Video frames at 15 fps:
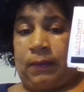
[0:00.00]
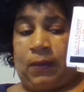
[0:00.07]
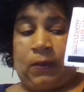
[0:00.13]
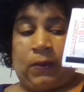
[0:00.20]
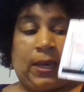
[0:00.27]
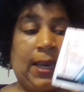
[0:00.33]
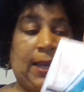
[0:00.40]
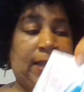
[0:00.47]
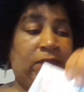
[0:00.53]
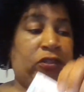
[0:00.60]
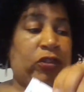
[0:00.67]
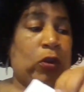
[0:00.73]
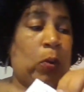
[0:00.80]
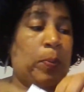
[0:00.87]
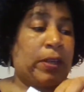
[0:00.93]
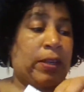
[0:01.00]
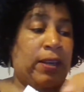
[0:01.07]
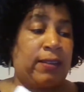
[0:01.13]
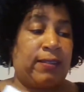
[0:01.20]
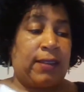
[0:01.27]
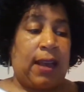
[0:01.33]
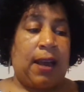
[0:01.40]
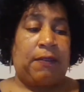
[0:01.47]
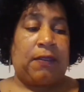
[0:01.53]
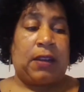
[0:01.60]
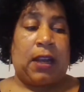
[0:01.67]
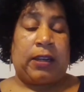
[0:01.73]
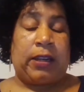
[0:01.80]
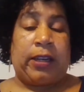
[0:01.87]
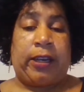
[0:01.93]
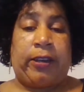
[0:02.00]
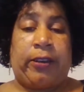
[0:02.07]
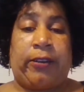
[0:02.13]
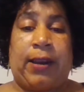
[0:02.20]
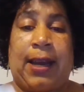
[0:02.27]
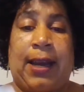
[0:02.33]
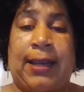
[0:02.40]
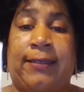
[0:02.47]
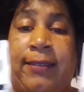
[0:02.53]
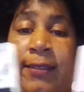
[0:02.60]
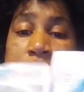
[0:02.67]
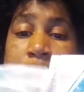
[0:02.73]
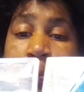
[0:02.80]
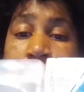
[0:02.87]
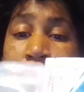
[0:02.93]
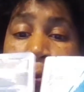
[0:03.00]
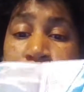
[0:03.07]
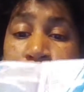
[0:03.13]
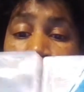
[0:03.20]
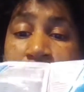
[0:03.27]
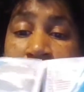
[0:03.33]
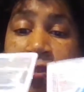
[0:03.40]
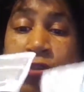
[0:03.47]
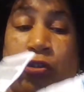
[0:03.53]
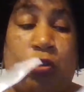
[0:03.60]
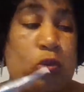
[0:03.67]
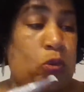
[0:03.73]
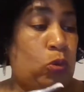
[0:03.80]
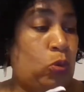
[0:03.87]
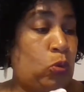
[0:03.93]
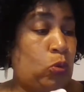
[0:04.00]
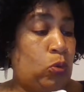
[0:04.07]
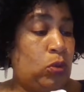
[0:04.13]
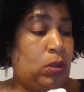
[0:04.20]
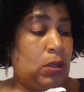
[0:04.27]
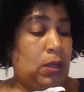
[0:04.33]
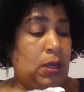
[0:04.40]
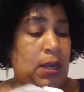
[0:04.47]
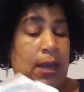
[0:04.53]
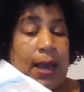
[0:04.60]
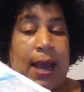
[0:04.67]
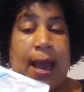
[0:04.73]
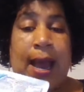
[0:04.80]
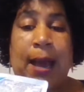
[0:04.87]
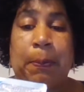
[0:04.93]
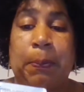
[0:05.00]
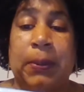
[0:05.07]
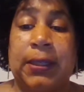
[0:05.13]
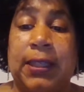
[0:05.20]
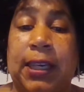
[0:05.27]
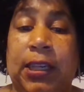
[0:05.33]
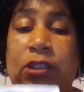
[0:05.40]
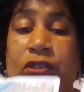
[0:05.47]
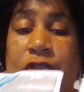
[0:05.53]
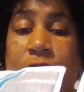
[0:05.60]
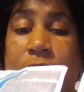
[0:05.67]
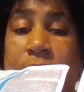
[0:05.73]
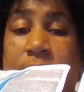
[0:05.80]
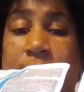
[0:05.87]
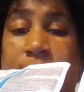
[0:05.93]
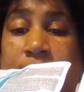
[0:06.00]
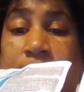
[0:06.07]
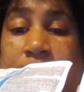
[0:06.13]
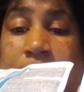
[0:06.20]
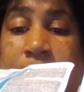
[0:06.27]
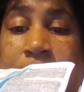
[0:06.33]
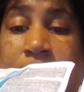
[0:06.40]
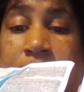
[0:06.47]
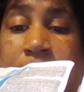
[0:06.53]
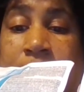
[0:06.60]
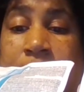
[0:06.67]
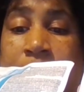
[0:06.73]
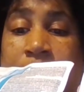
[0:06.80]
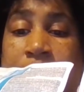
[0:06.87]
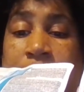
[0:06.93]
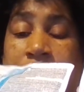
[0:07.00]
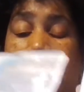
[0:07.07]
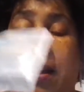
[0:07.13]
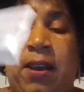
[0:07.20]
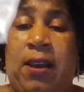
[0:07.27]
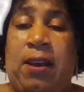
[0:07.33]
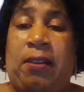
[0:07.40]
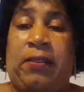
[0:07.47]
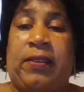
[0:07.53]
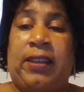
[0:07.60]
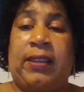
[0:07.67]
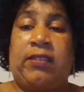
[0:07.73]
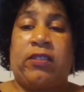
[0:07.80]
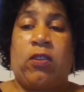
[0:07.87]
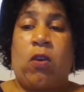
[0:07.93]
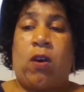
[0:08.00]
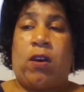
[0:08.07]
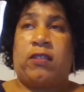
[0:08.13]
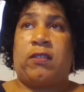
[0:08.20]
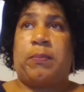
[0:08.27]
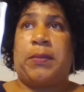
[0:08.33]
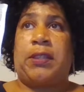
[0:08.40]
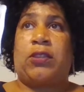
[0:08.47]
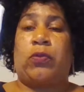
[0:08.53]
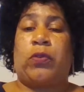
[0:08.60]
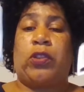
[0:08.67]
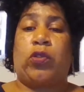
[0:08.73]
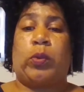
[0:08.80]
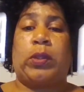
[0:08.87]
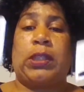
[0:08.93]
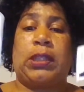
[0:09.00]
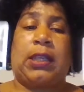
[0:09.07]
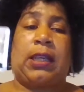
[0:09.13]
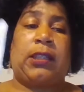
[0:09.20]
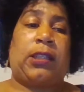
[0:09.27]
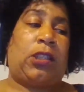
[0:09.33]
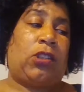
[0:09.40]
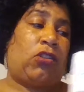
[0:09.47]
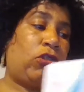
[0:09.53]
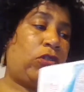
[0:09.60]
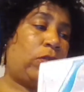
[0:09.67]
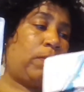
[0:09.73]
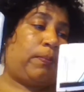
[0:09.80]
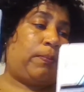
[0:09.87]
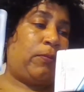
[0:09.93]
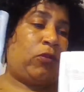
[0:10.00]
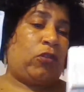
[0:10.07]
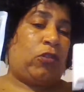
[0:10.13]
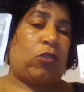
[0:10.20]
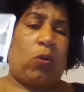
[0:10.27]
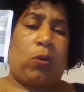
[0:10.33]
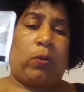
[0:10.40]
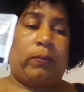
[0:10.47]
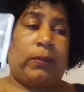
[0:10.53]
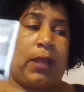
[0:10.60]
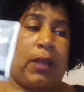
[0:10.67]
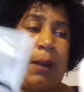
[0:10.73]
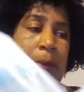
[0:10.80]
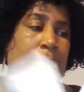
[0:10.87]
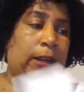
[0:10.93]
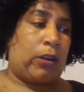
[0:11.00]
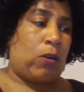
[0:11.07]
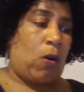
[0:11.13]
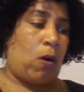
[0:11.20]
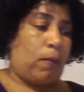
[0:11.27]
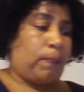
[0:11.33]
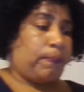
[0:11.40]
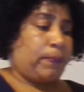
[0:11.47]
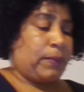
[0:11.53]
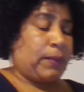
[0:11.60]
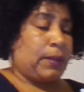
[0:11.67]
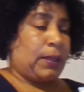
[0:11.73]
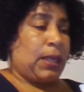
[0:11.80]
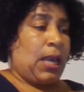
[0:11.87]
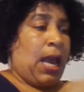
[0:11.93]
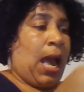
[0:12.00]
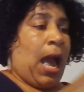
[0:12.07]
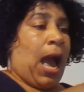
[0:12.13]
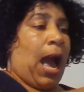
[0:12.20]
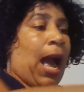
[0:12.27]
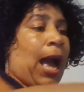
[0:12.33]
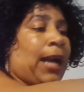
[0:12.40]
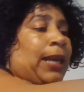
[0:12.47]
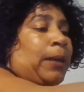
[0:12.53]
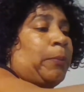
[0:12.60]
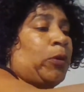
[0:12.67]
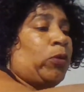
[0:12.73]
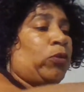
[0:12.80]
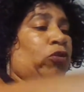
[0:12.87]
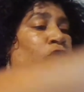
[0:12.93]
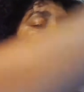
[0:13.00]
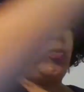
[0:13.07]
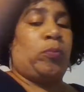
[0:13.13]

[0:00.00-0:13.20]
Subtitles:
Okay, so because I have a lot of hair, I did purchase 2 applications. This cost me $3.29 each, so not bad at all. I am going to